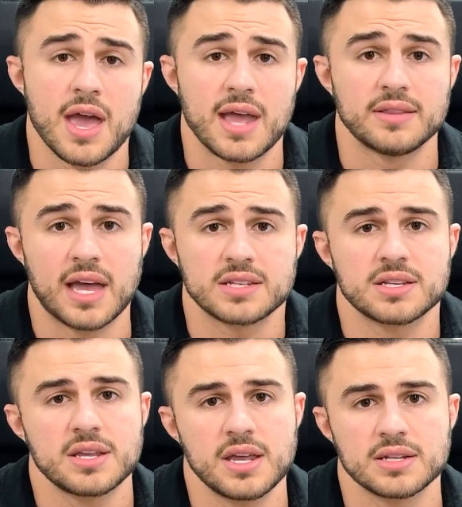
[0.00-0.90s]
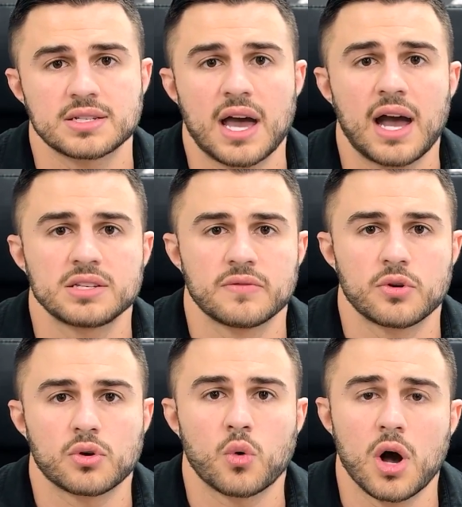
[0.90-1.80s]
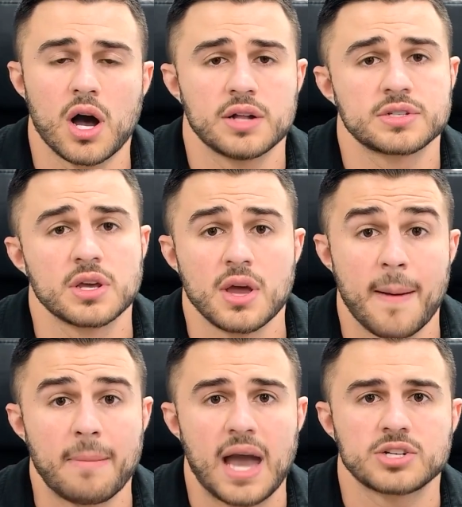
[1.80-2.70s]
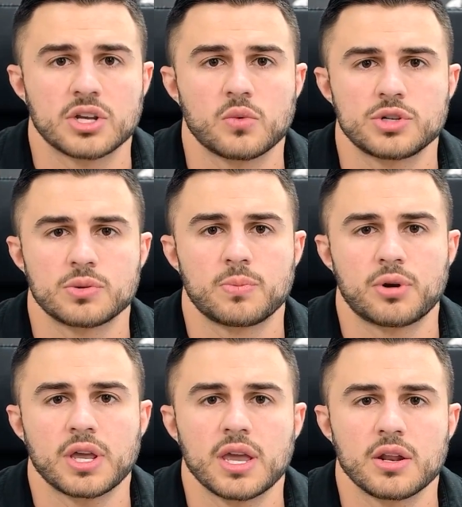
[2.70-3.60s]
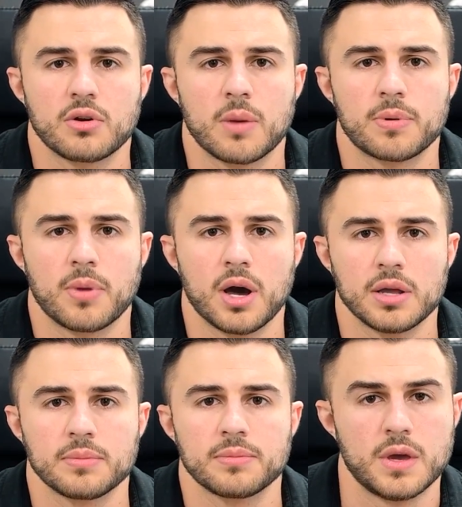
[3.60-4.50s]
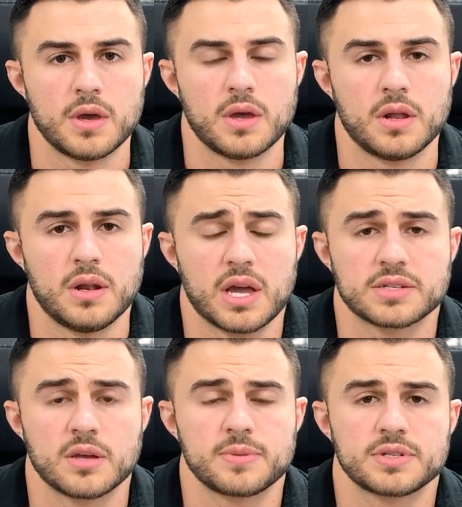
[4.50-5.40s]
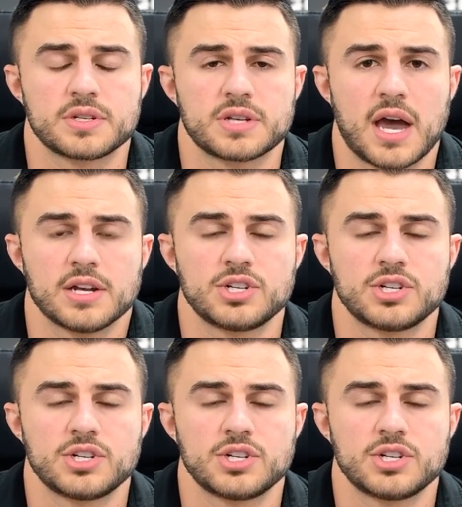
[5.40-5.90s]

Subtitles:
and density and size of your quads matching what you're bringing in your upper body. Next up is the side